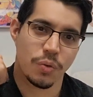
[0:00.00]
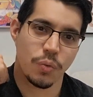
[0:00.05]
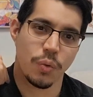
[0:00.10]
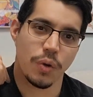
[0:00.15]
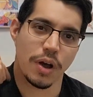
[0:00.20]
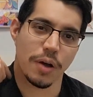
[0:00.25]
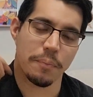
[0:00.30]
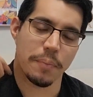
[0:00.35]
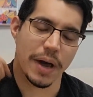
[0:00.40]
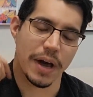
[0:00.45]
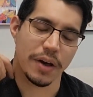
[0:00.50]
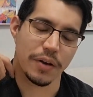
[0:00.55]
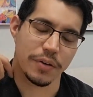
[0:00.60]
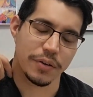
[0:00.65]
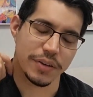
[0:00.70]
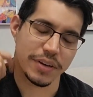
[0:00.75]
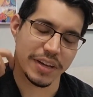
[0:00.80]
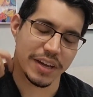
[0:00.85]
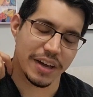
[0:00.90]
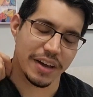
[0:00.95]

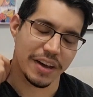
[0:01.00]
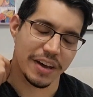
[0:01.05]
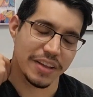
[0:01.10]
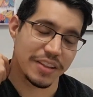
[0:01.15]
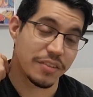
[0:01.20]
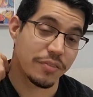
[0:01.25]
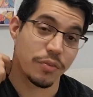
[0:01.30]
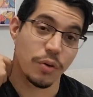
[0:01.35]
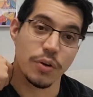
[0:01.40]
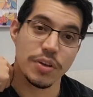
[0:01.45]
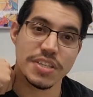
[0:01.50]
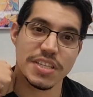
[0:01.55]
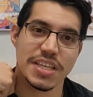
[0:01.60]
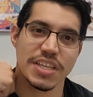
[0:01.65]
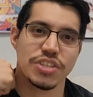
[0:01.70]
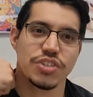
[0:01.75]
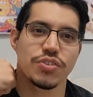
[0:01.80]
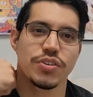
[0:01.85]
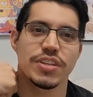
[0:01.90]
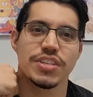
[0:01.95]
about the Void
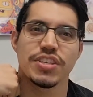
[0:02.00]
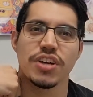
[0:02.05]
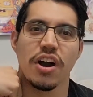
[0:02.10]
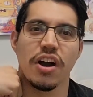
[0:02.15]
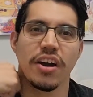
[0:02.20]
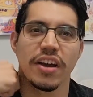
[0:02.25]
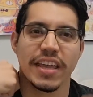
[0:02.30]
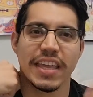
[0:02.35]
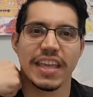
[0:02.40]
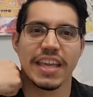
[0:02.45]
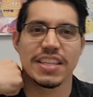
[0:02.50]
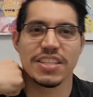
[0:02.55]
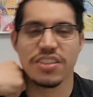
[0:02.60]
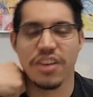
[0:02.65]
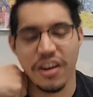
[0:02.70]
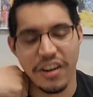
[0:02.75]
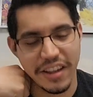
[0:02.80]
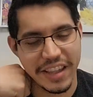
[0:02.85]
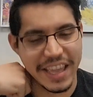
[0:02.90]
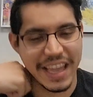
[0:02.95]
Sentry talking and
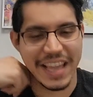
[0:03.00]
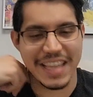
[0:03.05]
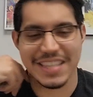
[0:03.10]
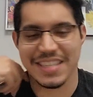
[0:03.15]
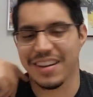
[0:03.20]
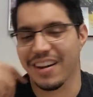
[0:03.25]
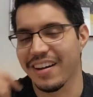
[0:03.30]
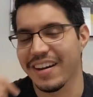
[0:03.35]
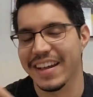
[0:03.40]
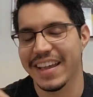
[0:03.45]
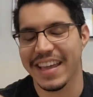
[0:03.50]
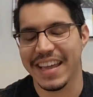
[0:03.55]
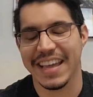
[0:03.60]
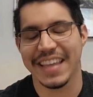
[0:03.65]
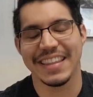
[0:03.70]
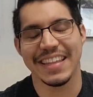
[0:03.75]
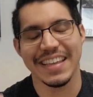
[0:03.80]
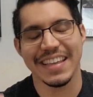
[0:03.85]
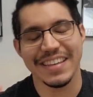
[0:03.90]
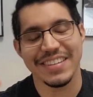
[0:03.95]
talking and
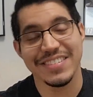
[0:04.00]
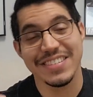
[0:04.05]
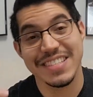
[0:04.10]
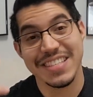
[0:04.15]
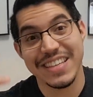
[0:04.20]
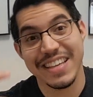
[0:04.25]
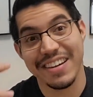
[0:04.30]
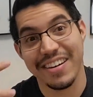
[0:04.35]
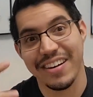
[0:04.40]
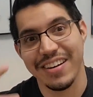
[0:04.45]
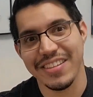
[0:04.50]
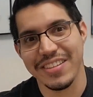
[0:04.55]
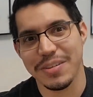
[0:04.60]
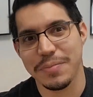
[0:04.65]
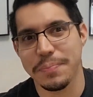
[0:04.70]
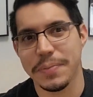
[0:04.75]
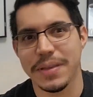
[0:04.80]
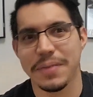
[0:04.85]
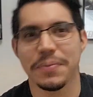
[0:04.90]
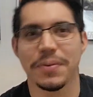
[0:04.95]
talking, and then you see
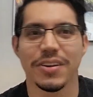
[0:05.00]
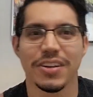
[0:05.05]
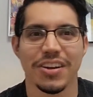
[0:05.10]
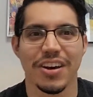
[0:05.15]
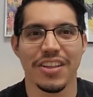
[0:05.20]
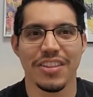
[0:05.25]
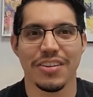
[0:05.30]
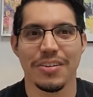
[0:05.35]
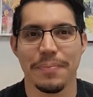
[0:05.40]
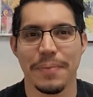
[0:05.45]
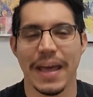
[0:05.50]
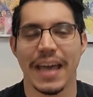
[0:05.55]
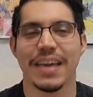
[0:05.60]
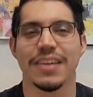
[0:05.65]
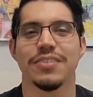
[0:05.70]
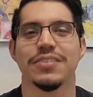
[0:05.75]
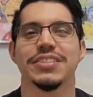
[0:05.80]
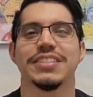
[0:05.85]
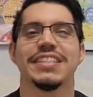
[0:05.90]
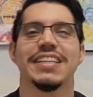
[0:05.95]
other people in other
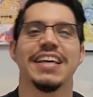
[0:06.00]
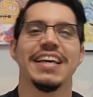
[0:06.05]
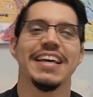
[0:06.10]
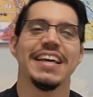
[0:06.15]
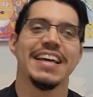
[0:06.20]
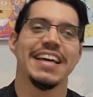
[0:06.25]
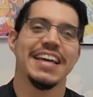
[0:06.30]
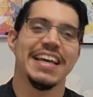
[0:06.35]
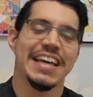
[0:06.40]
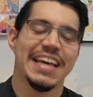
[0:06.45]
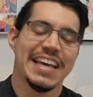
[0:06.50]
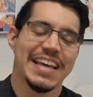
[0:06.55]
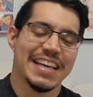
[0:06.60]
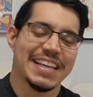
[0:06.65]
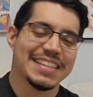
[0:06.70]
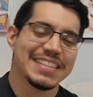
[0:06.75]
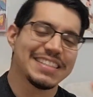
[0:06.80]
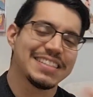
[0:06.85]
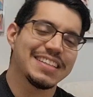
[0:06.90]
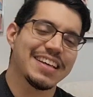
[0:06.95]
panels.
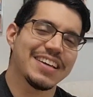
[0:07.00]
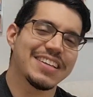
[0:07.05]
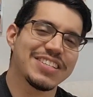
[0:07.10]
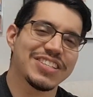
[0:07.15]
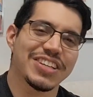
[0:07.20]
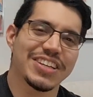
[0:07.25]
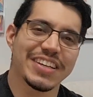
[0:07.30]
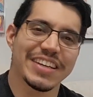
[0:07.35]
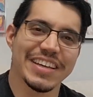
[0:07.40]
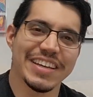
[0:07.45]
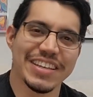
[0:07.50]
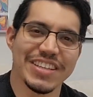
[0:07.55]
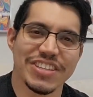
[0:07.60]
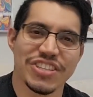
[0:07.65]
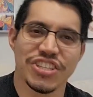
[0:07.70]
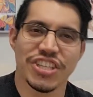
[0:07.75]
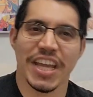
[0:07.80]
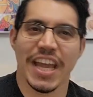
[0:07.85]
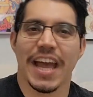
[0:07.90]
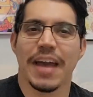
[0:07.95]
Such a
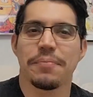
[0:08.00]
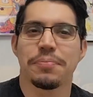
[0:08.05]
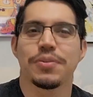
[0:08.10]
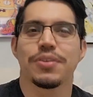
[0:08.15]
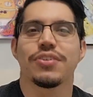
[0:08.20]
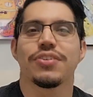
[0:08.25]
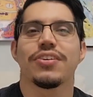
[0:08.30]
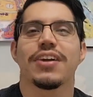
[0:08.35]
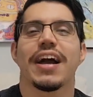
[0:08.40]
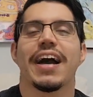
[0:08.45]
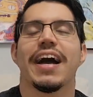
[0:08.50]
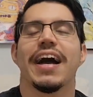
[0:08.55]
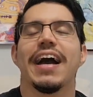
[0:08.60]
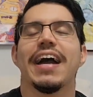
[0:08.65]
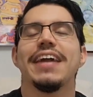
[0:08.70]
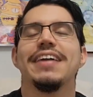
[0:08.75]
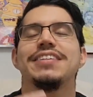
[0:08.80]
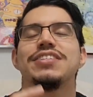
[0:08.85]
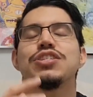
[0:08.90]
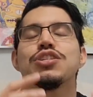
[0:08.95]
good chapter.
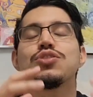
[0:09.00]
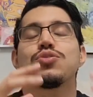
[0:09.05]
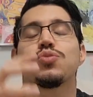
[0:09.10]
I